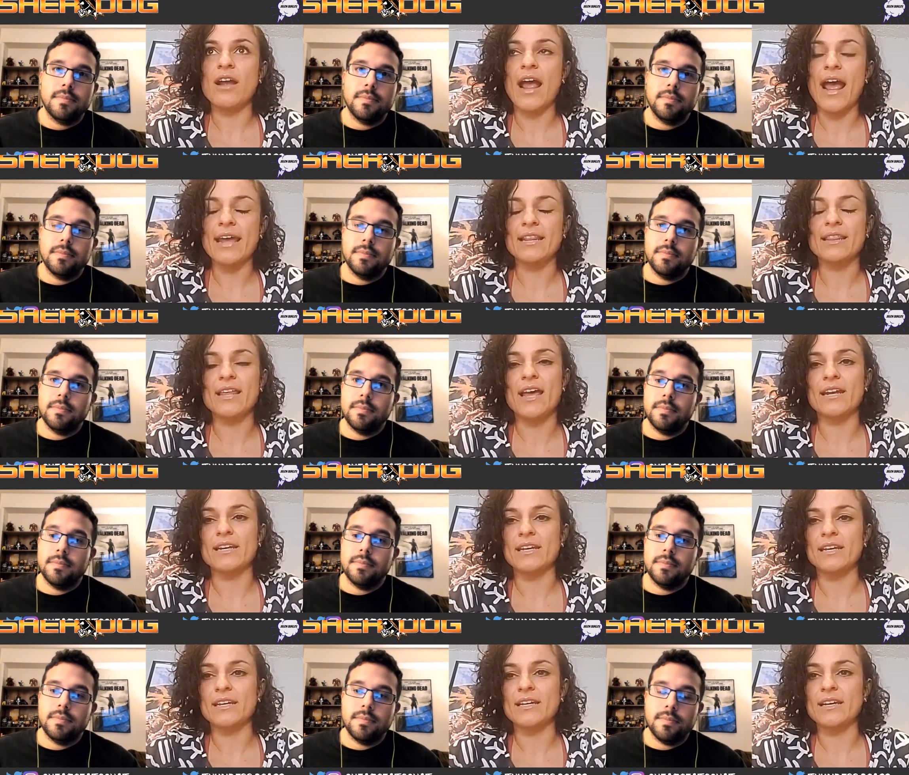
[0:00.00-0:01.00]

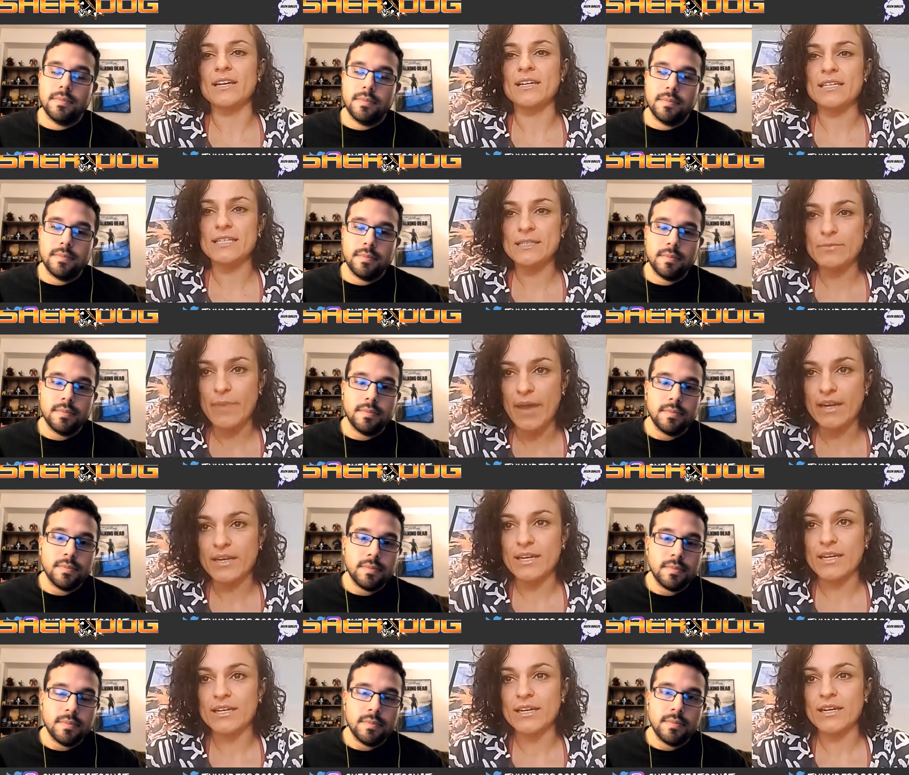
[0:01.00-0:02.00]
Speaker 1: highlighting Hispanic
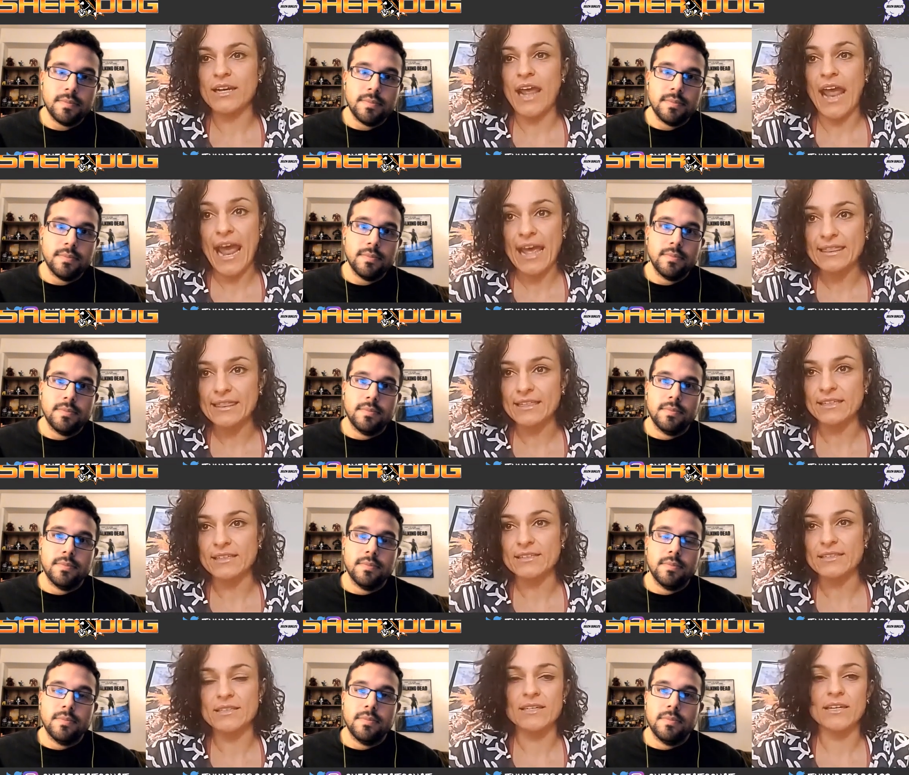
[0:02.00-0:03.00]
athletes
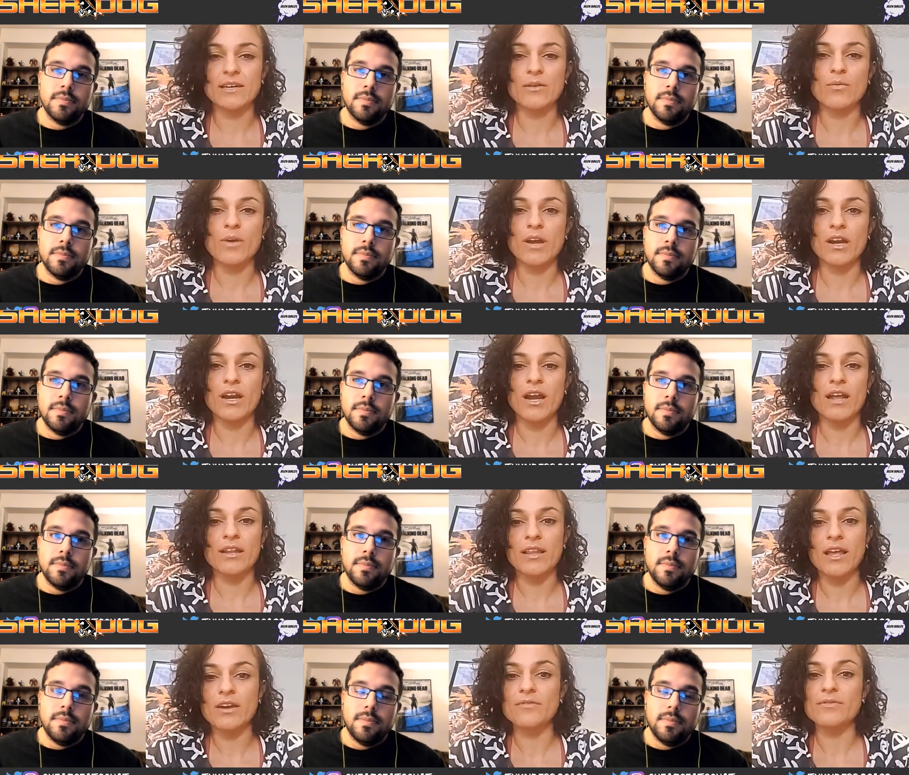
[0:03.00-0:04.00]
in where a
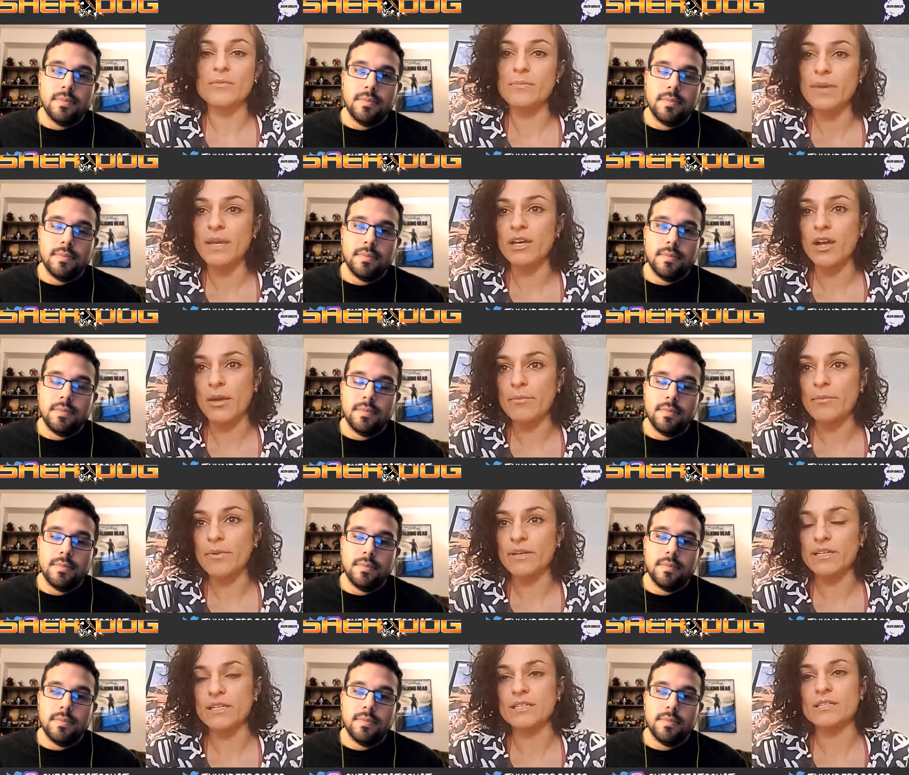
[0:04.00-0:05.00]
lot of the big
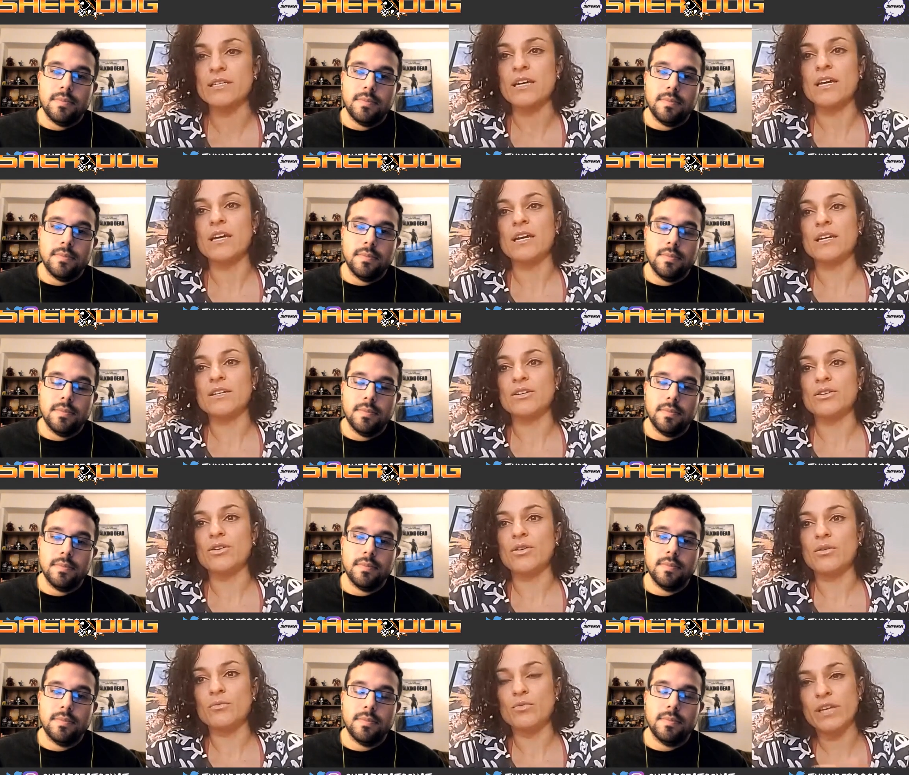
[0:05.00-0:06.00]
companies, you know,
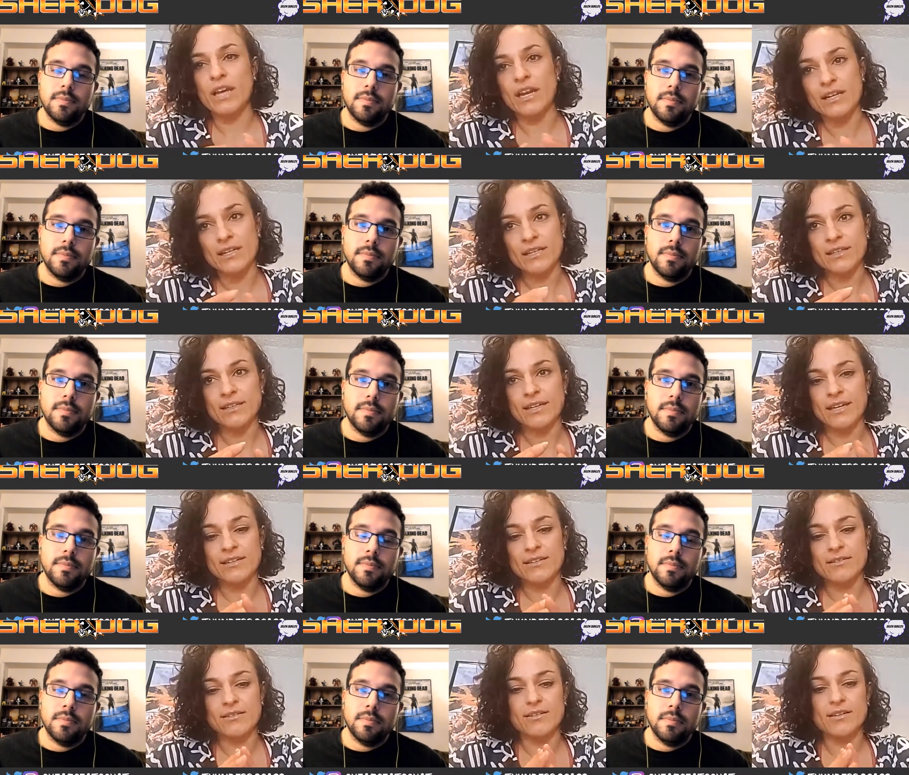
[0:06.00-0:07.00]
we cannot get
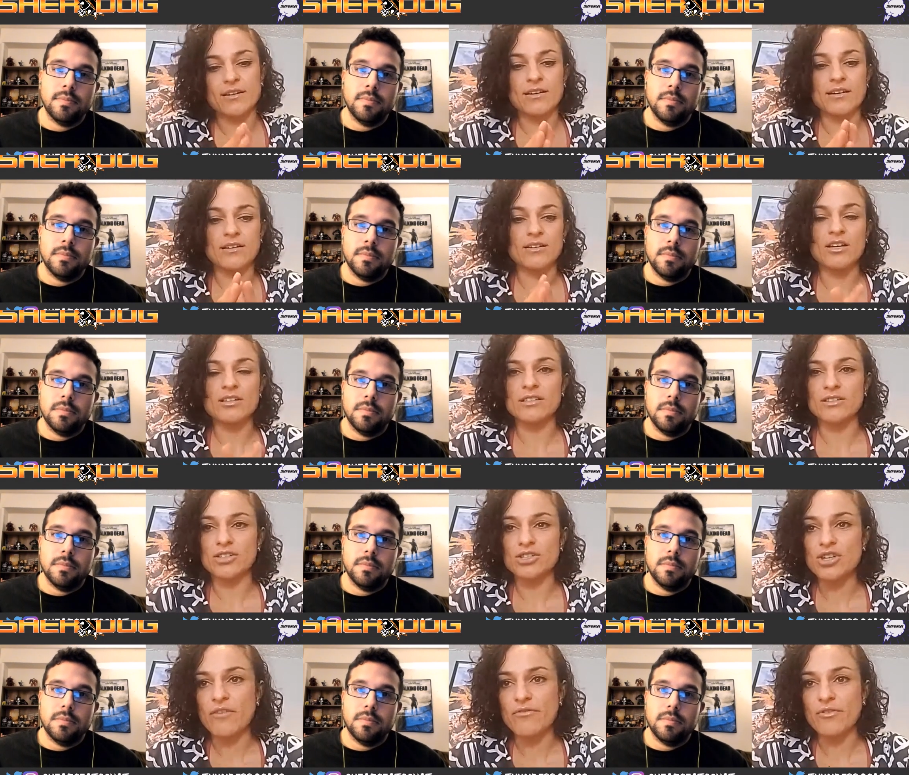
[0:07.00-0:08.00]
uh, lost in the
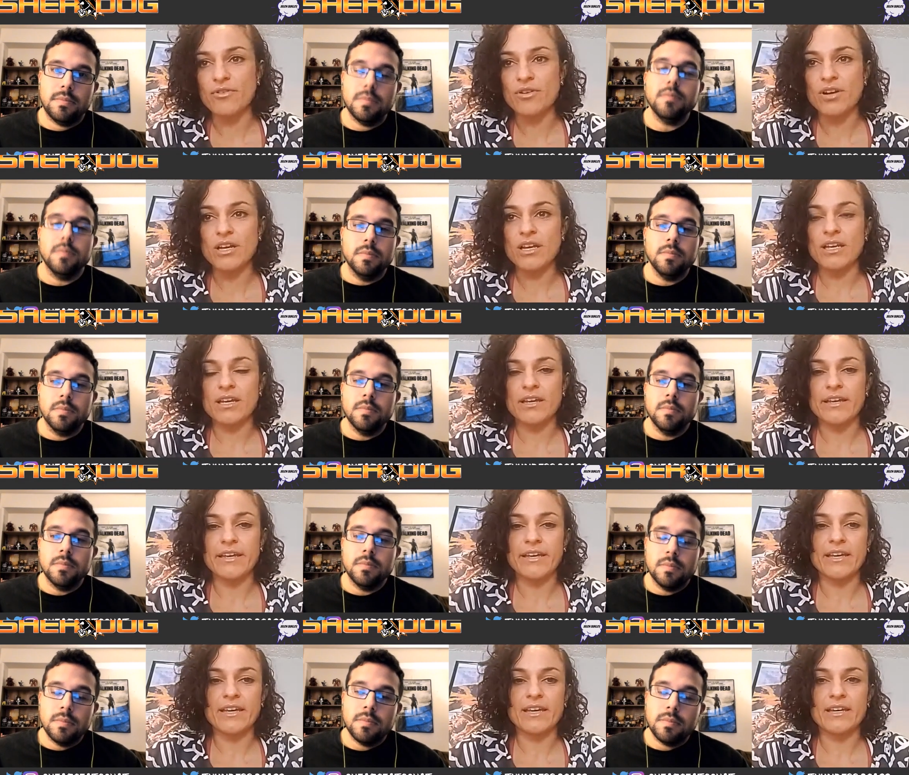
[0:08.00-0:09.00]
shuffle.
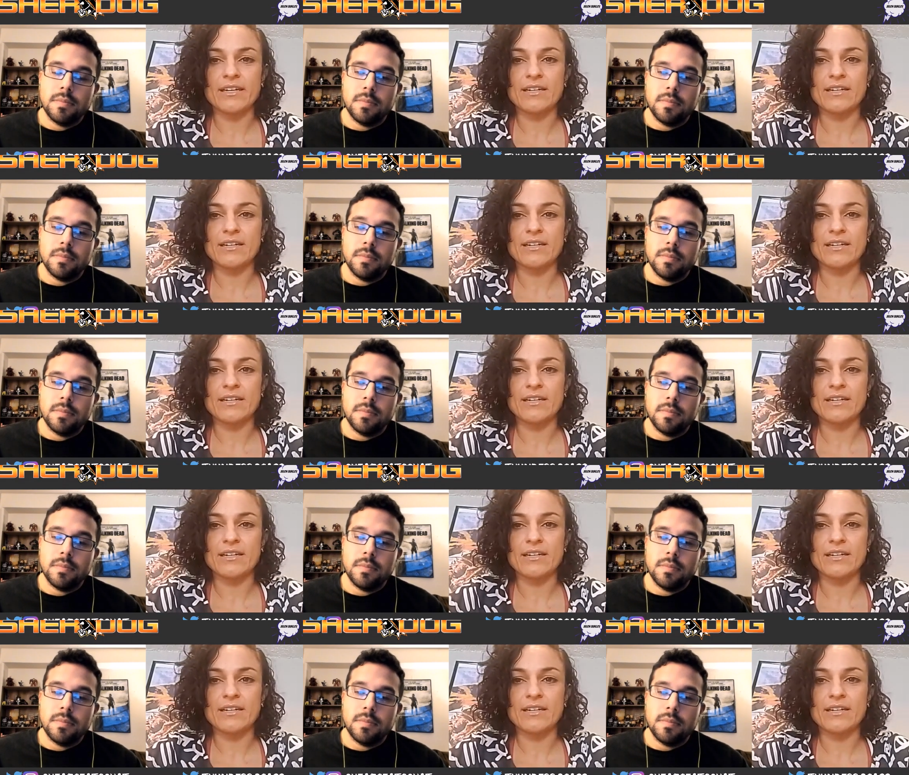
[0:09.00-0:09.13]
And